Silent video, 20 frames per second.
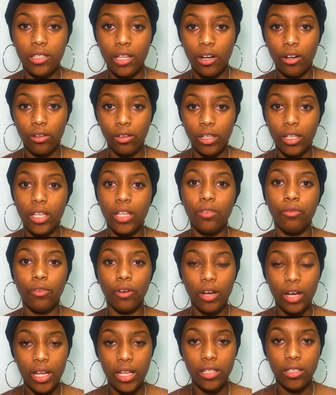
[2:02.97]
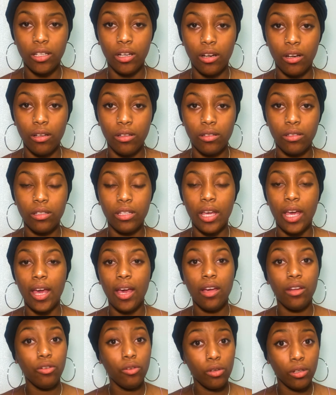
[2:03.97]
that are looking for interns.
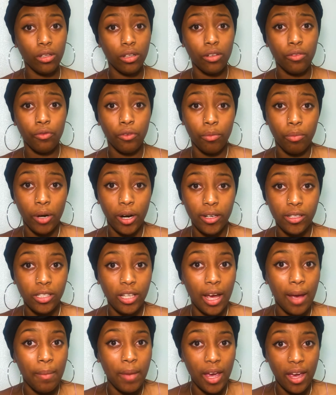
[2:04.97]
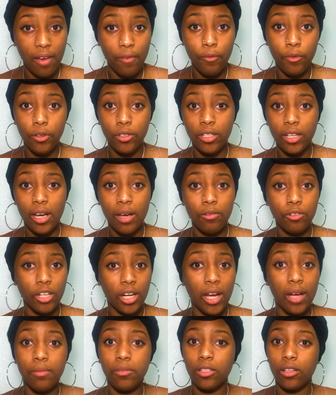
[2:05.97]
And you can look for part-time and full-time
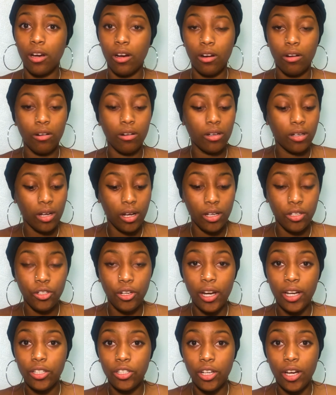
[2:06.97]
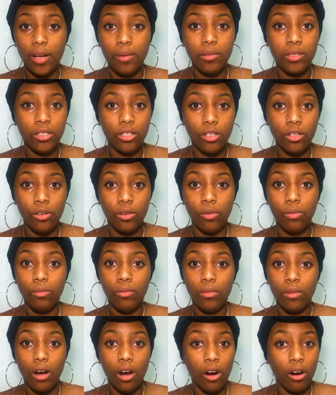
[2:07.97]
jobs. Contract jobs too
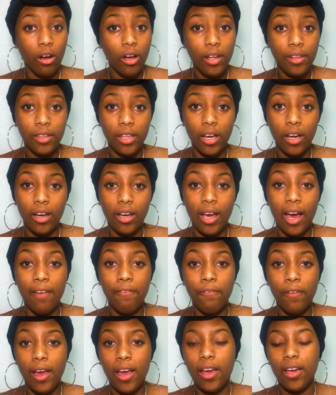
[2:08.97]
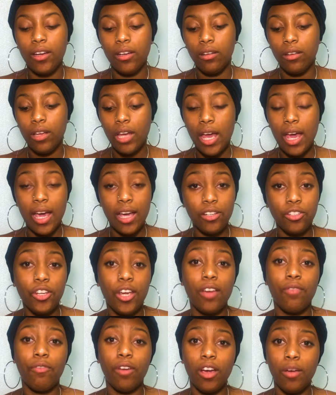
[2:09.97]
are on there. I find
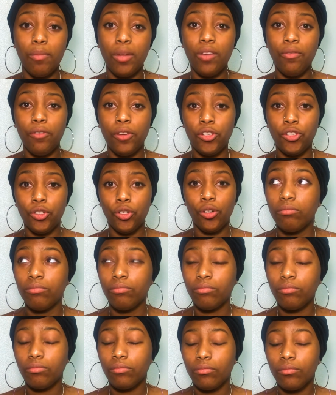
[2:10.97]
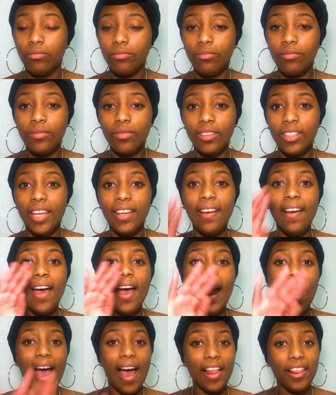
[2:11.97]
Handshake very beneficial.
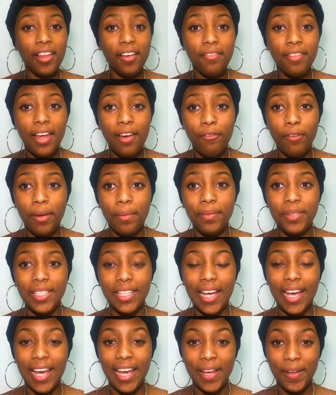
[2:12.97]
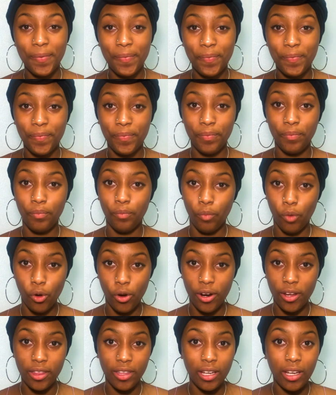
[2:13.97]
I love that website
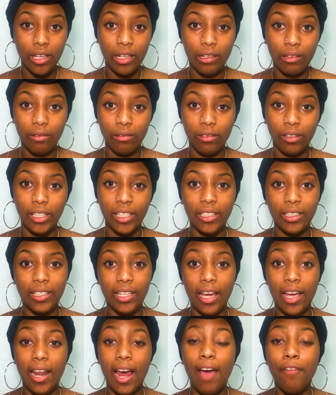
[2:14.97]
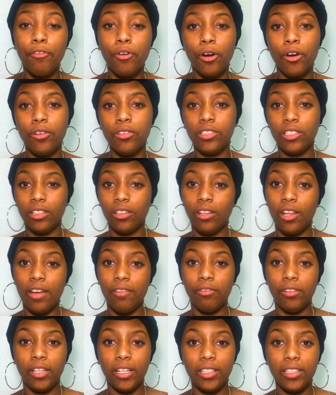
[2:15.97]
more than LinkedIn. I've grown to
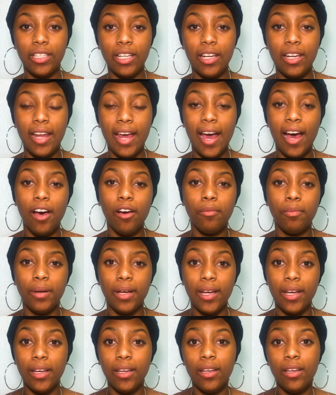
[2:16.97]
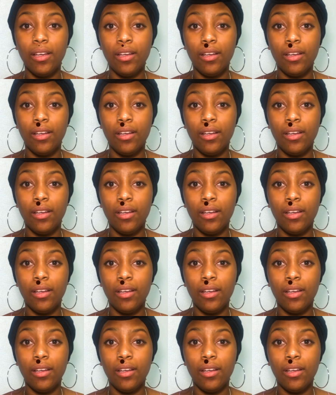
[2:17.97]
love LinkedIn now, but